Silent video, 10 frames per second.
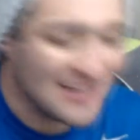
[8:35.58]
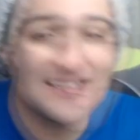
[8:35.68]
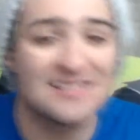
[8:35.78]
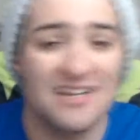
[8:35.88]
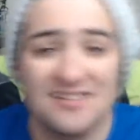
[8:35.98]

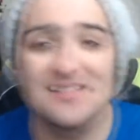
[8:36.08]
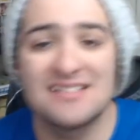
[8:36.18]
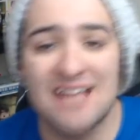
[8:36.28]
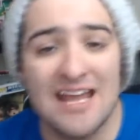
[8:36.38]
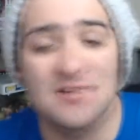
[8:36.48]
It
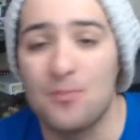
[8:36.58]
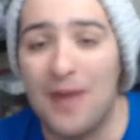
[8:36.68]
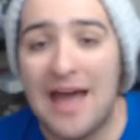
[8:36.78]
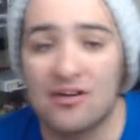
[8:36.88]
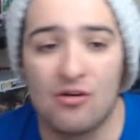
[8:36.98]
doesn't taste
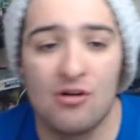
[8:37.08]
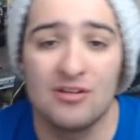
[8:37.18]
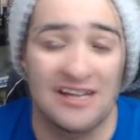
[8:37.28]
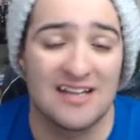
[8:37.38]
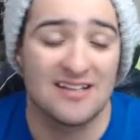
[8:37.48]
bad at
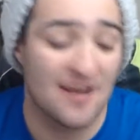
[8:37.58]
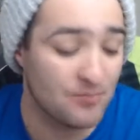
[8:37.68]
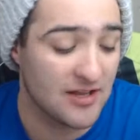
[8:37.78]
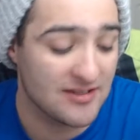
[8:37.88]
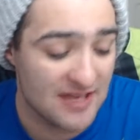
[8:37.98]
all.
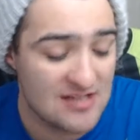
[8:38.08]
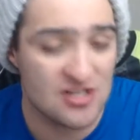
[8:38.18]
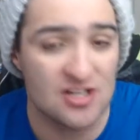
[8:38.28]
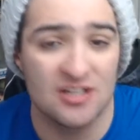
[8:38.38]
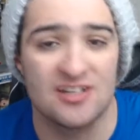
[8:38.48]
It
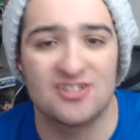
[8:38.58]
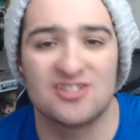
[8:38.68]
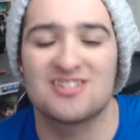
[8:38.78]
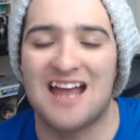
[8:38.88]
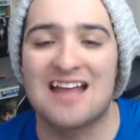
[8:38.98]
tastes good. It's
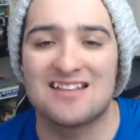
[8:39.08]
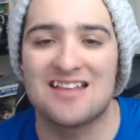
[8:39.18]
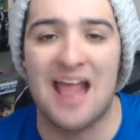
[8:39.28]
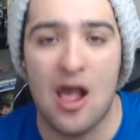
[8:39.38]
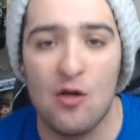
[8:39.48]
just got
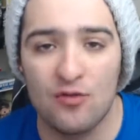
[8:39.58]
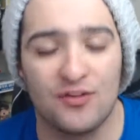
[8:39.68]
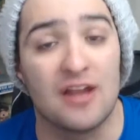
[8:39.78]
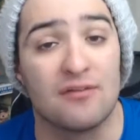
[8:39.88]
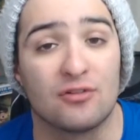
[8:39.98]
that health
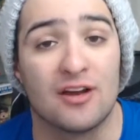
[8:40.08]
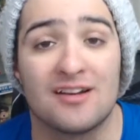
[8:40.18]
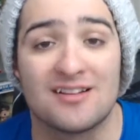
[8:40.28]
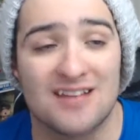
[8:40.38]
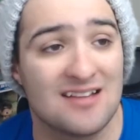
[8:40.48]
flavor in
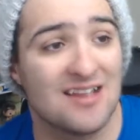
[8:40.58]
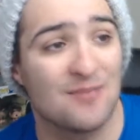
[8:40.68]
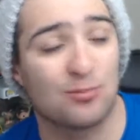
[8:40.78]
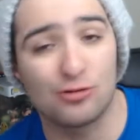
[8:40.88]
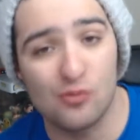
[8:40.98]
it. It's got
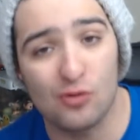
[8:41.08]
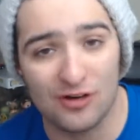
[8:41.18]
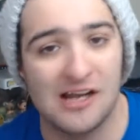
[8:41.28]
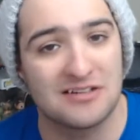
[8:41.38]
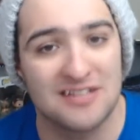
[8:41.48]
that
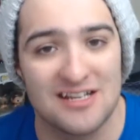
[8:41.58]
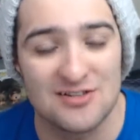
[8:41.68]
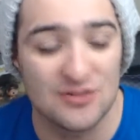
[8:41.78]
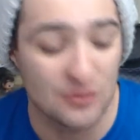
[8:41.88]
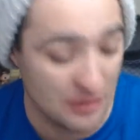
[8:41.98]
pre-workout
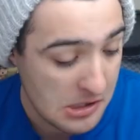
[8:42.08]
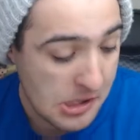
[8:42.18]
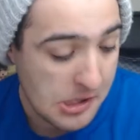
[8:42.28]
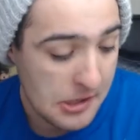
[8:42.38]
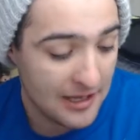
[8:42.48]
taste to it.
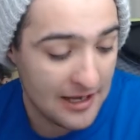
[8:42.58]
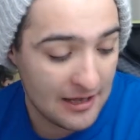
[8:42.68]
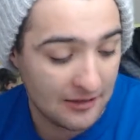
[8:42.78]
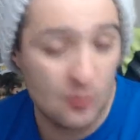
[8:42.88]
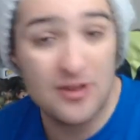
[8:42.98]

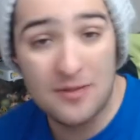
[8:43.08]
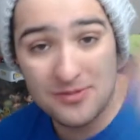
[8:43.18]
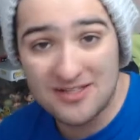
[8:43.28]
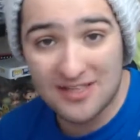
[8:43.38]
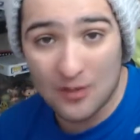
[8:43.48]
And with that
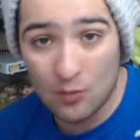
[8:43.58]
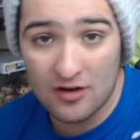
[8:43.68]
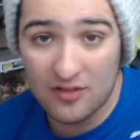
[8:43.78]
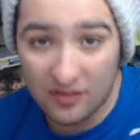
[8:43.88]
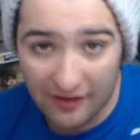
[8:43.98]
being said,
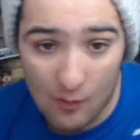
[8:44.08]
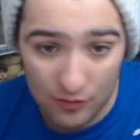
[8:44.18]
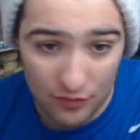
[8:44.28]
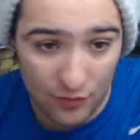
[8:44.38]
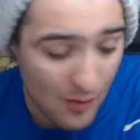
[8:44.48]
one other thing I
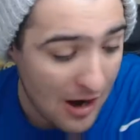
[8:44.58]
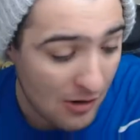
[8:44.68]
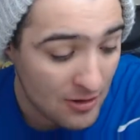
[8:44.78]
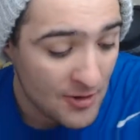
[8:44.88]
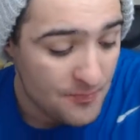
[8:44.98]
want to throw
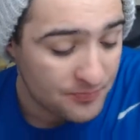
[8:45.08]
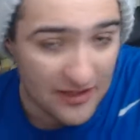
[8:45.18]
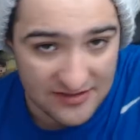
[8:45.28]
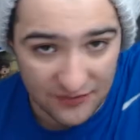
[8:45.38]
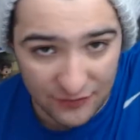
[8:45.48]
out
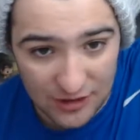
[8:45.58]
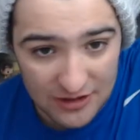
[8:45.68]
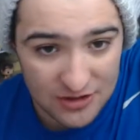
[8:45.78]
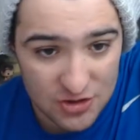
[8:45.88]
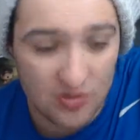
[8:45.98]
is if you're
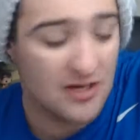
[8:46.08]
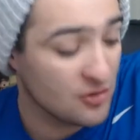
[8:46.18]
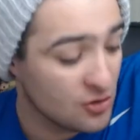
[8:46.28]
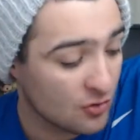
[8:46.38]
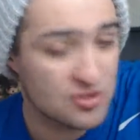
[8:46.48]
going to
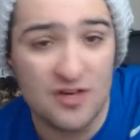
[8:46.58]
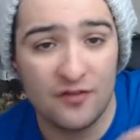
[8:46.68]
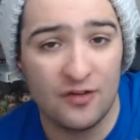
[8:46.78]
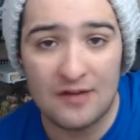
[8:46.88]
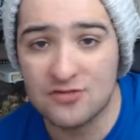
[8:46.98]
drink, G
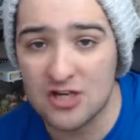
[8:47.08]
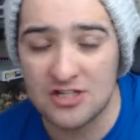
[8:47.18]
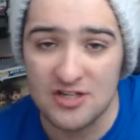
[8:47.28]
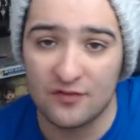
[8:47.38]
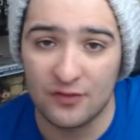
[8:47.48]
Fuel, I've
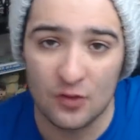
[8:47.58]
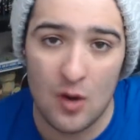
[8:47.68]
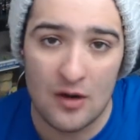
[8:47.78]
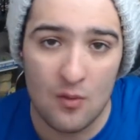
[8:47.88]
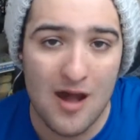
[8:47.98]
drank G Fuel
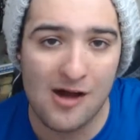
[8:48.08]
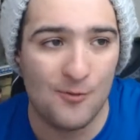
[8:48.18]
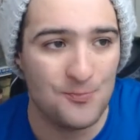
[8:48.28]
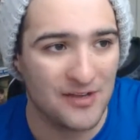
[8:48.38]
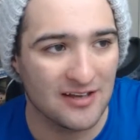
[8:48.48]
quite a
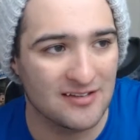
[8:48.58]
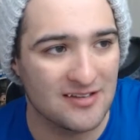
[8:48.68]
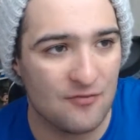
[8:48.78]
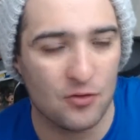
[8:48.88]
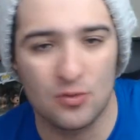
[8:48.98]
while
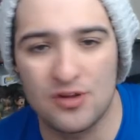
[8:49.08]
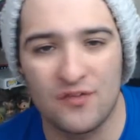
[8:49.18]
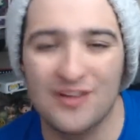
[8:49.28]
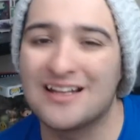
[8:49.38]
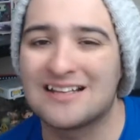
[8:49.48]
and never really
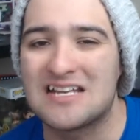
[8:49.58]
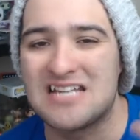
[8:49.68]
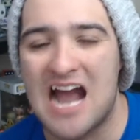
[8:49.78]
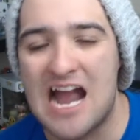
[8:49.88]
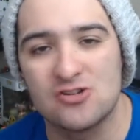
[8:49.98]
felt like that
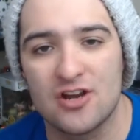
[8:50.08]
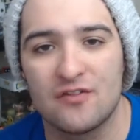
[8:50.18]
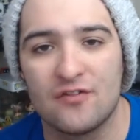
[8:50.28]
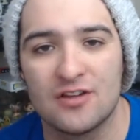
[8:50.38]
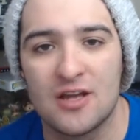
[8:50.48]

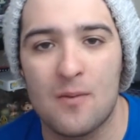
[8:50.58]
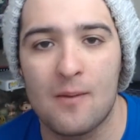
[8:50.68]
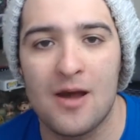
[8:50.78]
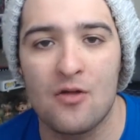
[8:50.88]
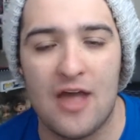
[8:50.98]
dehydrated feeling in
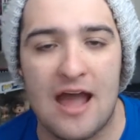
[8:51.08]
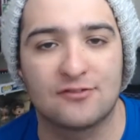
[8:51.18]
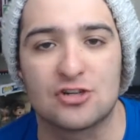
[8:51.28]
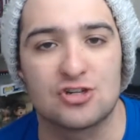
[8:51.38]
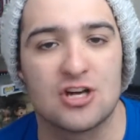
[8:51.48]
my mouth
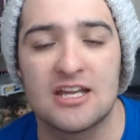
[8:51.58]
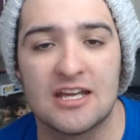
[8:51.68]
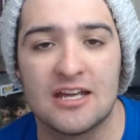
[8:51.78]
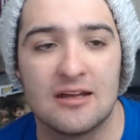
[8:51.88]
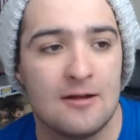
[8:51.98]
after
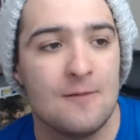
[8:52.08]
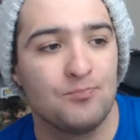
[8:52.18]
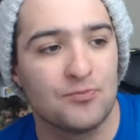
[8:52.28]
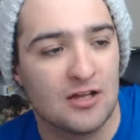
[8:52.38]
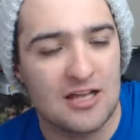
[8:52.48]
drinking it.
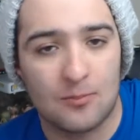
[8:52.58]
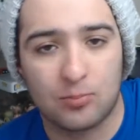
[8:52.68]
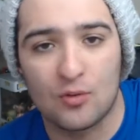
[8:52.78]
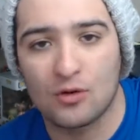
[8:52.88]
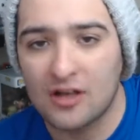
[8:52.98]
A lot of
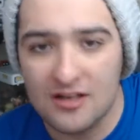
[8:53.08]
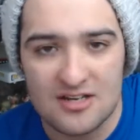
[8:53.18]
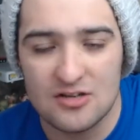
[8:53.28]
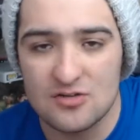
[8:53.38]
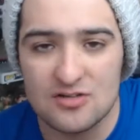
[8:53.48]

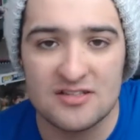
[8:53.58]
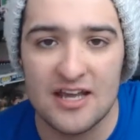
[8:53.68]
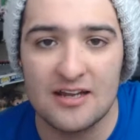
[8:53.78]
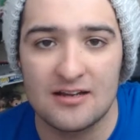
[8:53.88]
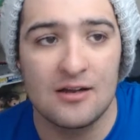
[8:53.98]
pre-workouts that I used to
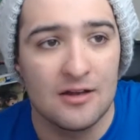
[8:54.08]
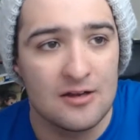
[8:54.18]
take,